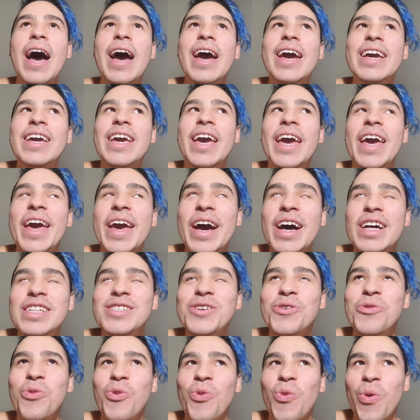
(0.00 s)
I
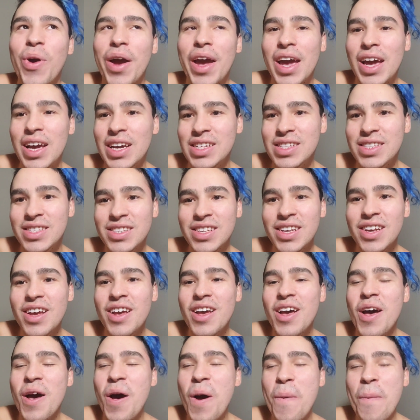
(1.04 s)
can't wait
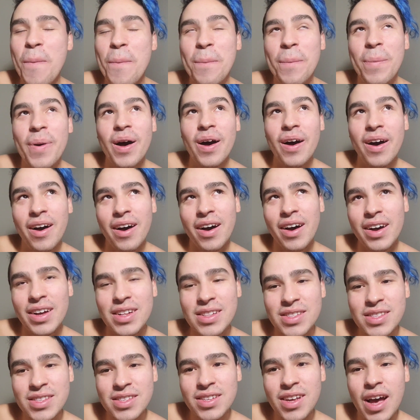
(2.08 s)

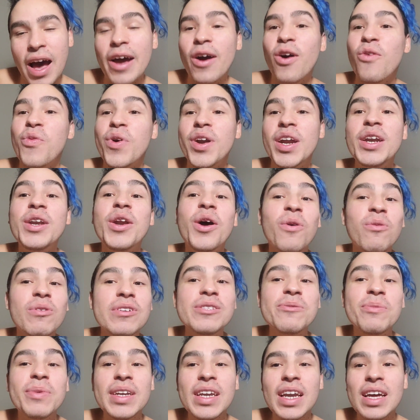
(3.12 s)
but I already know
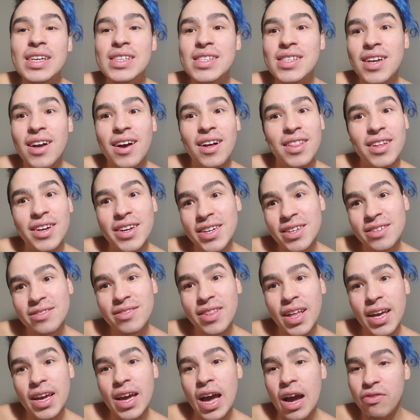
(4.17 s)
what's my next color.
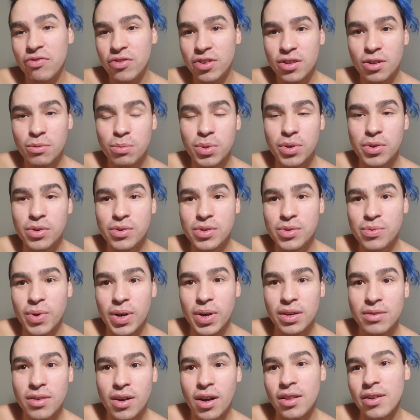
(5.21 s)
Like after the blues,
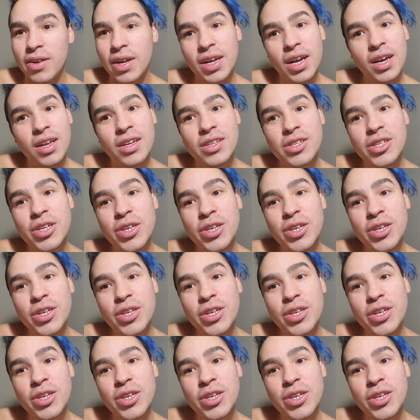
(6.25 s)
what color I'm gonna